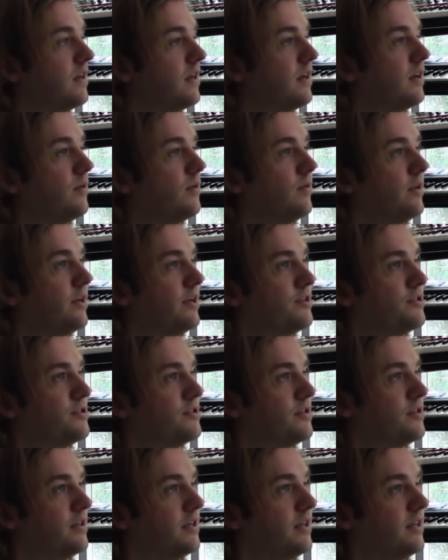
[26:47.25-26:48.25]
in
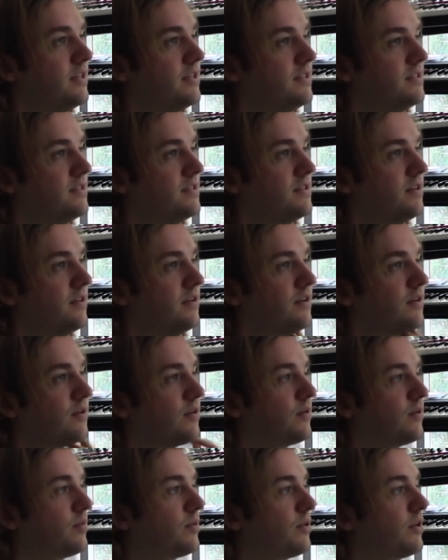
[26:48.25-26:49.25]
which it does this other
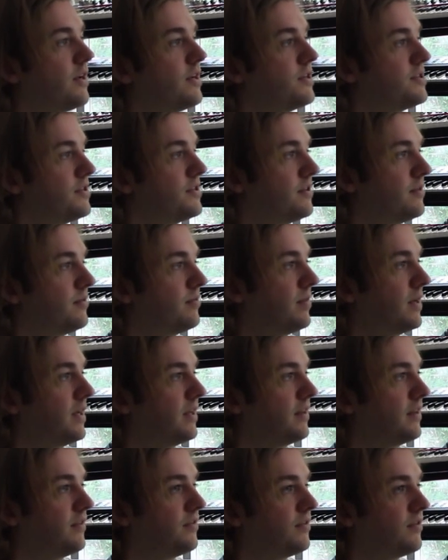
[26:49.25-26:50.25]
chord progression,
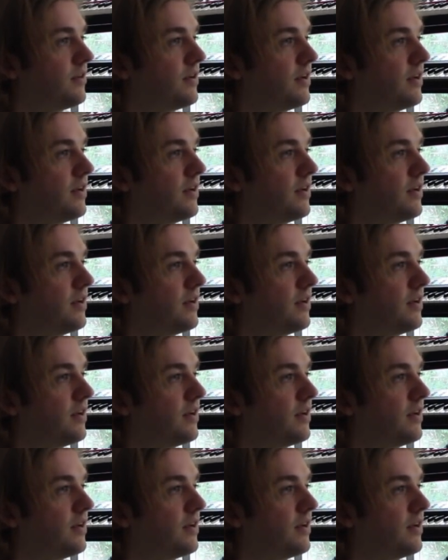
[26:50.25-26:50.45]
pan left and